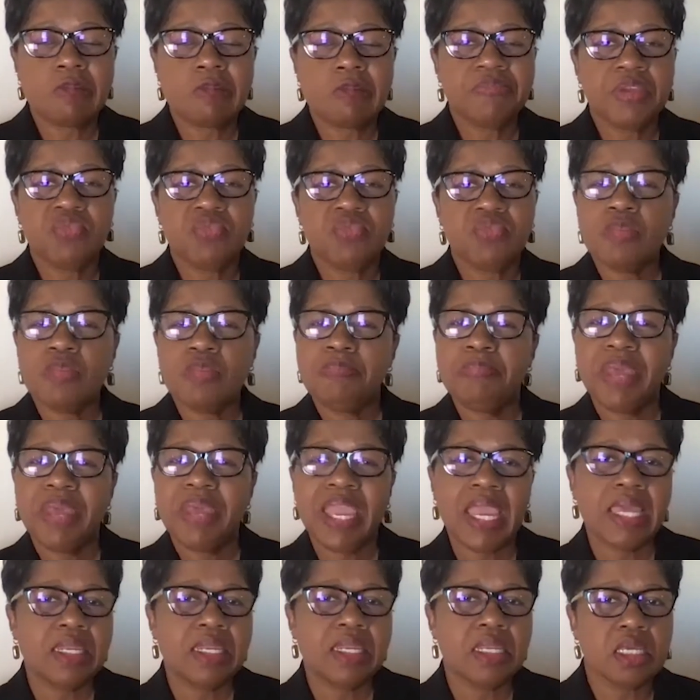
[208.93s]
If we're
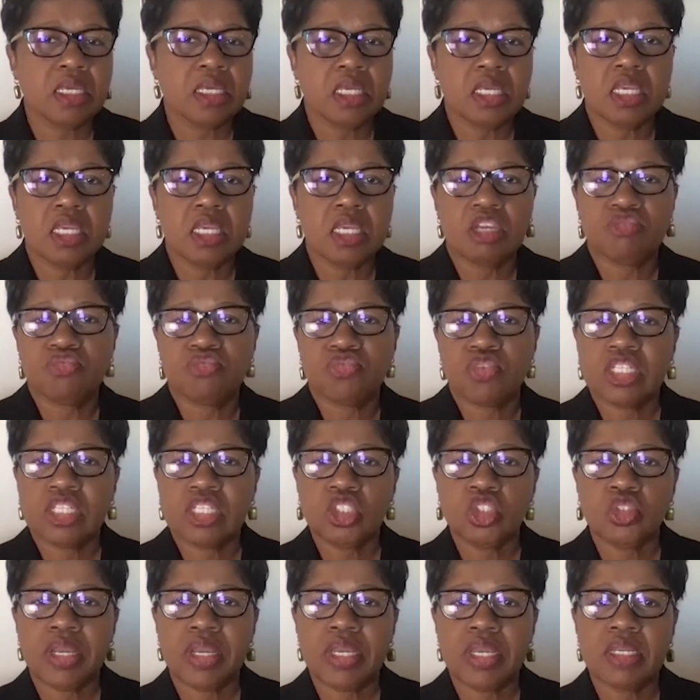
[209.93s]
panicky and
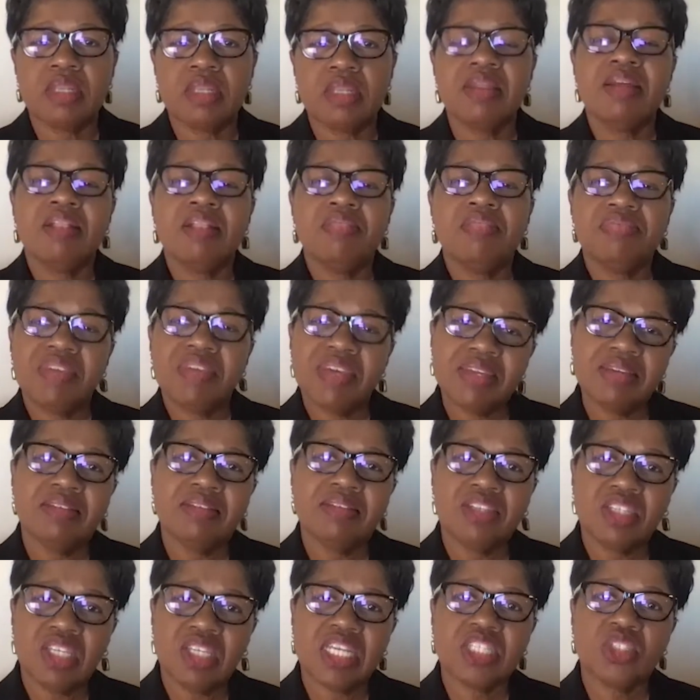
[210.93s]
frustrated, then
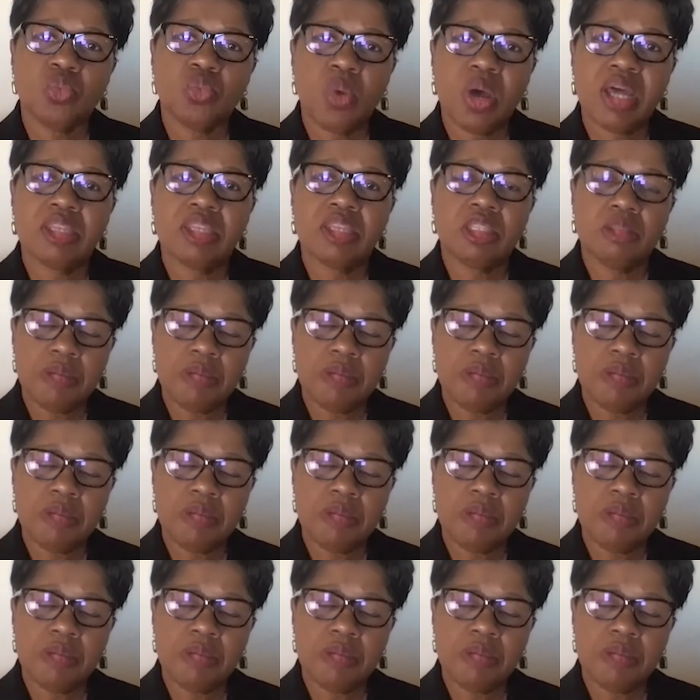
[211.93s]
guess what?